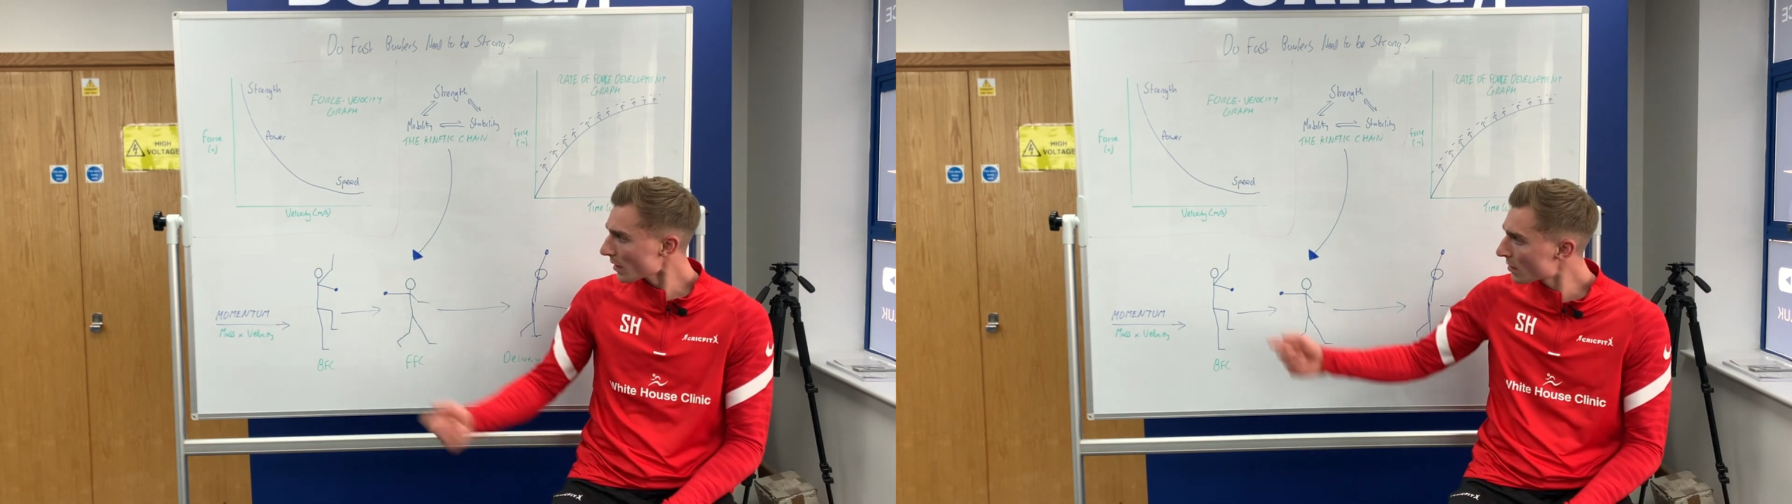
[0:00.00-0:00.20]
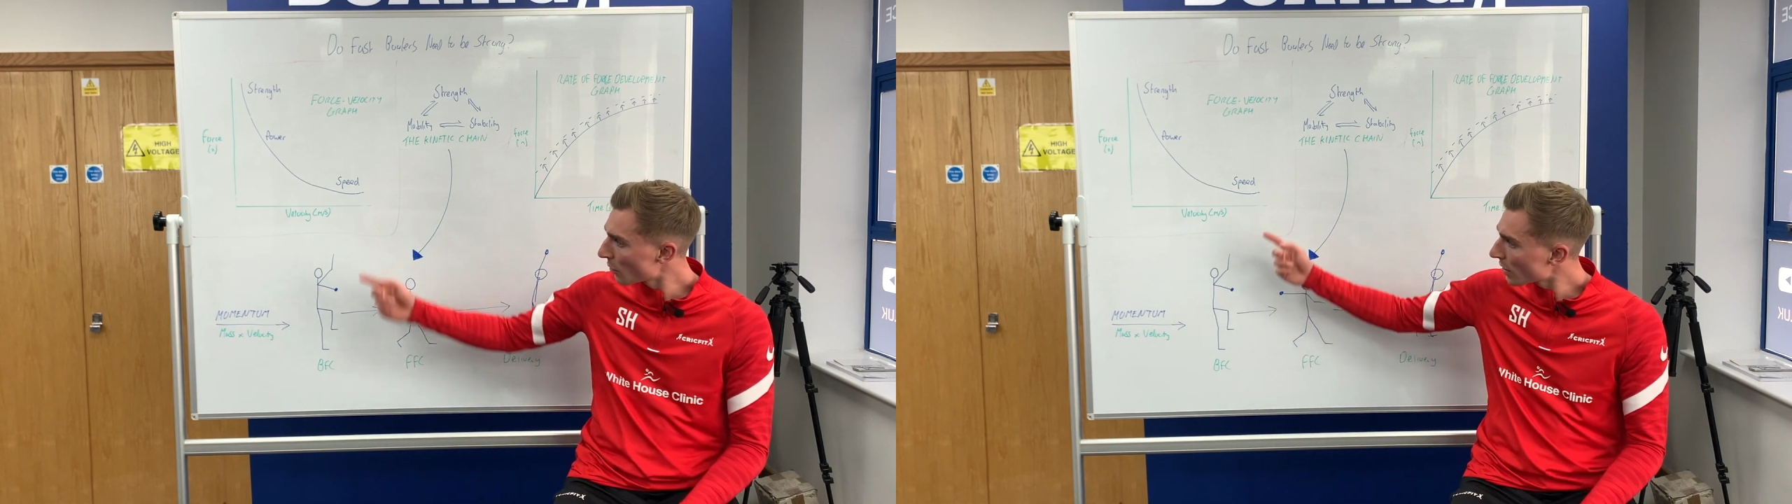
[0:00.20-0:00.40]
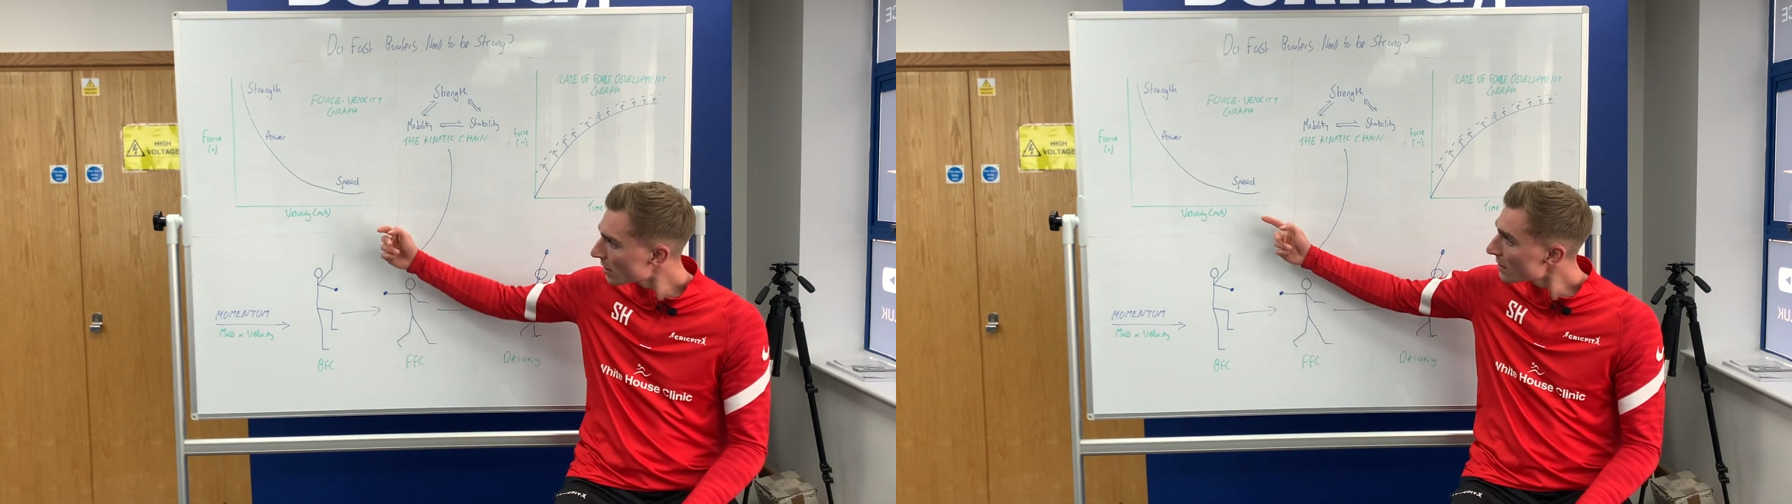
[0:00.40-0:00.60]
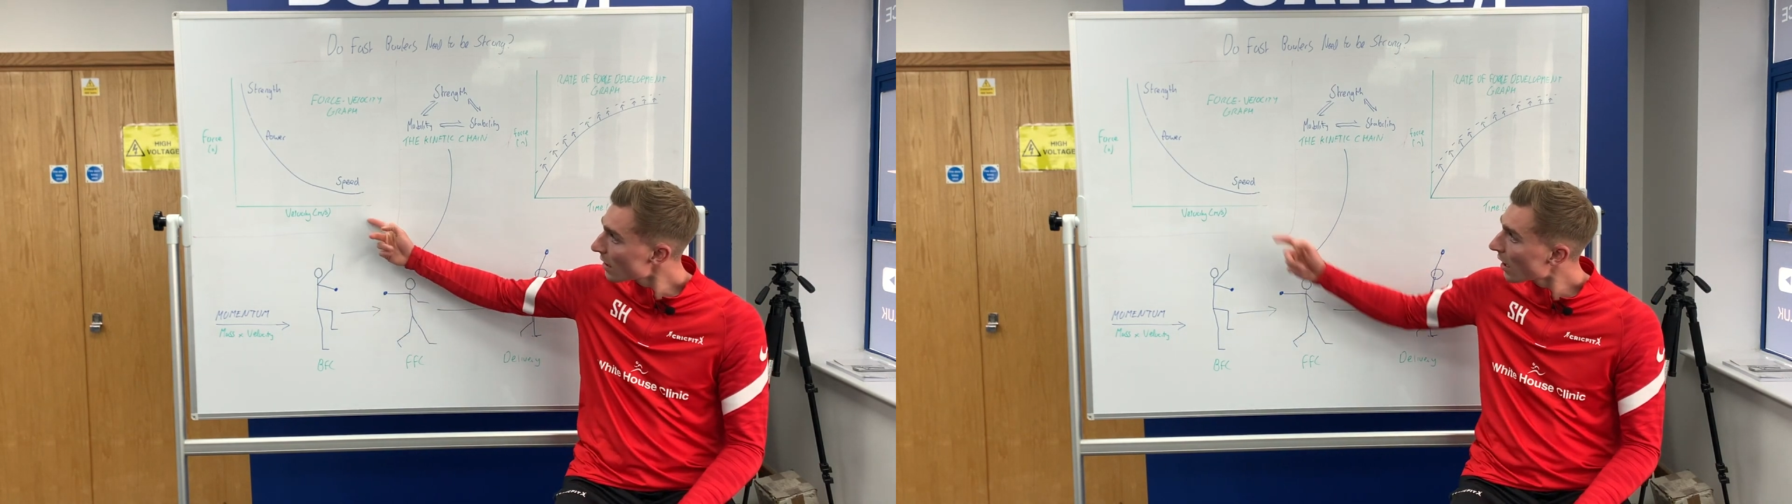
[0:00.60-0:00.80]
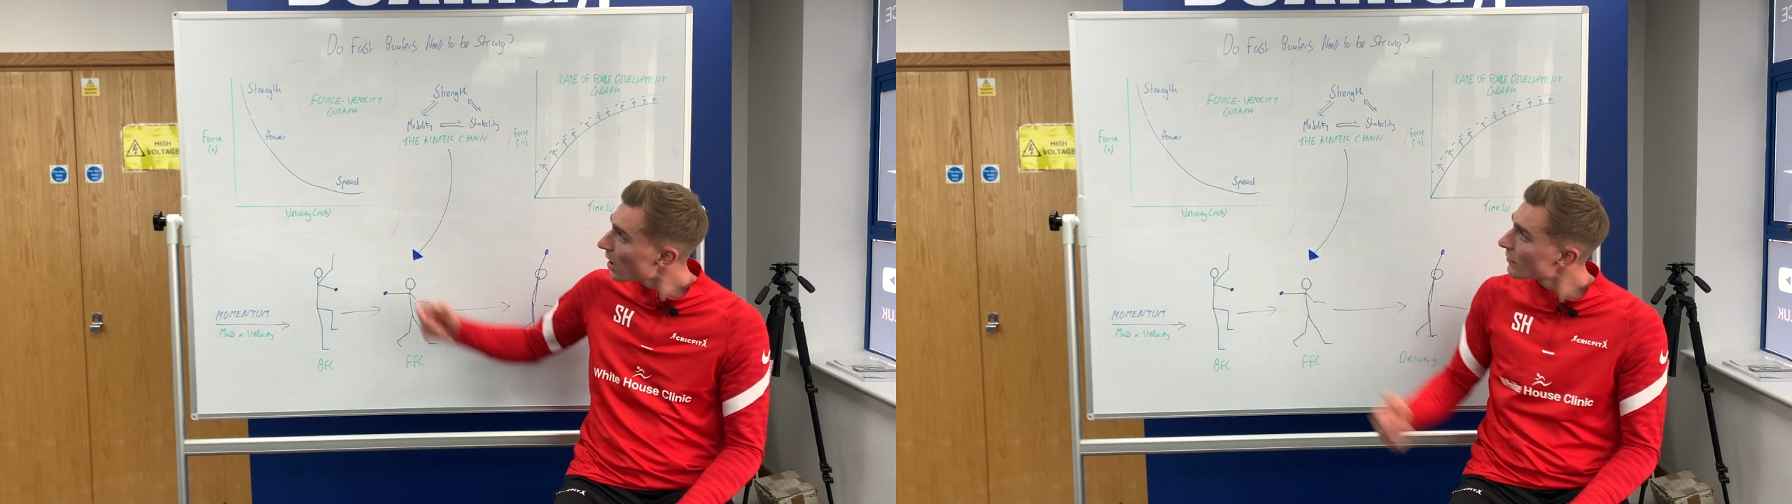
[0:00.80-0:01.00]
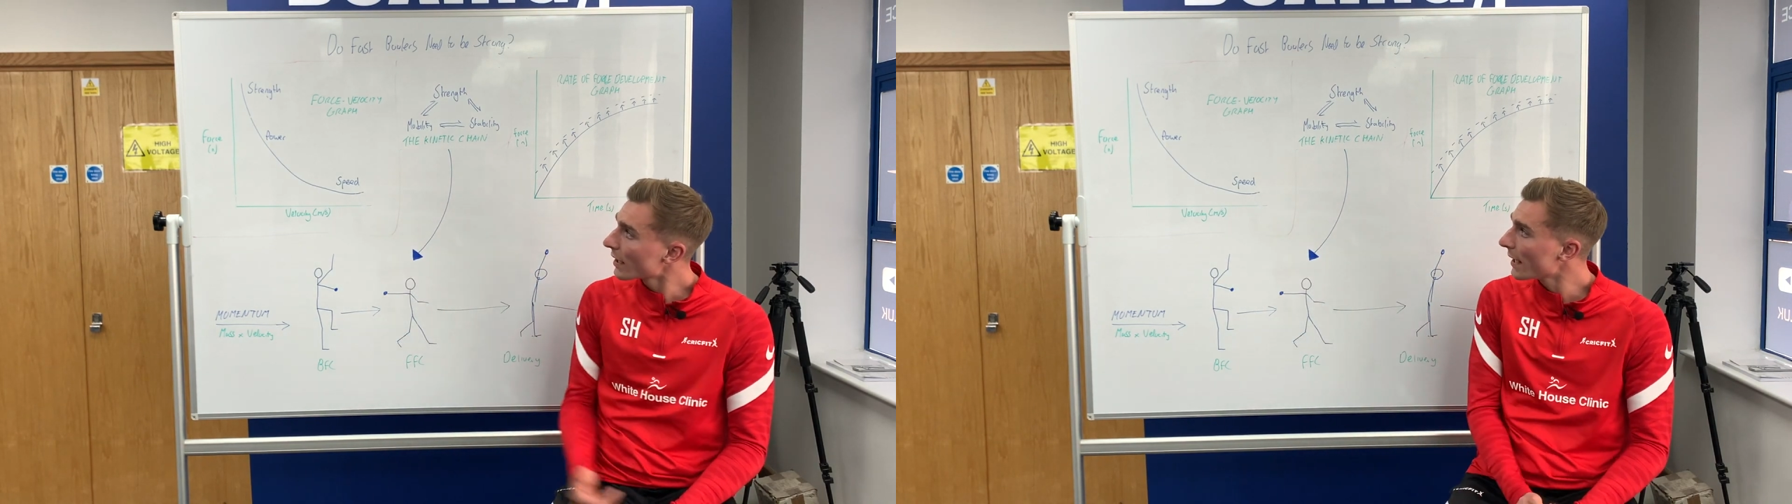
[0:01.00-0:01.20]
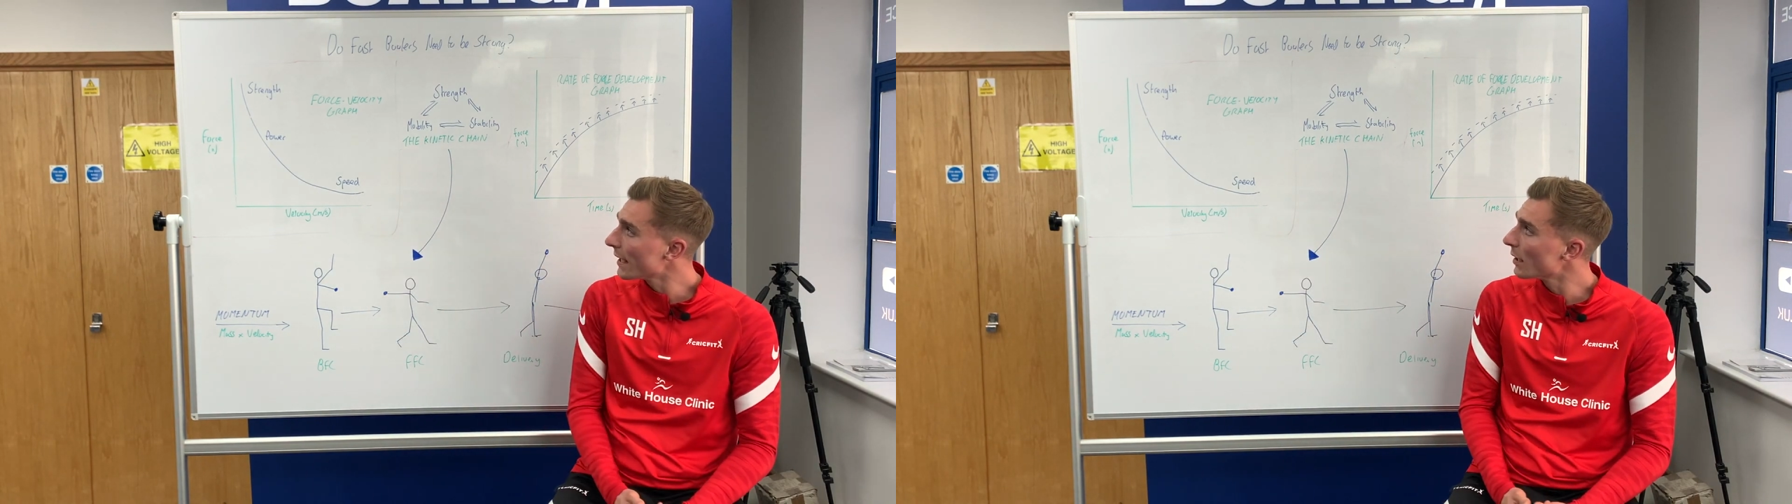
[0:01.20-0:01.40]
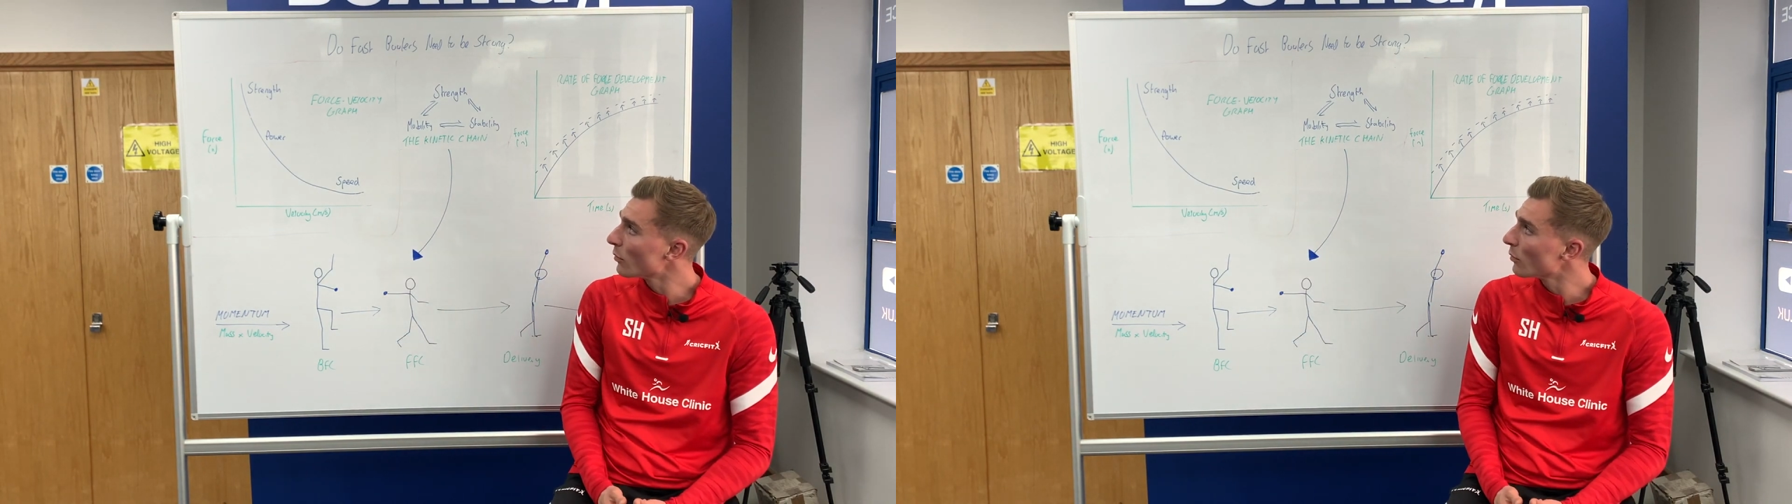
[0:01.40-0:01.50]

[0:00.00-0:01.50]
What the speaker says: So we're going to start over here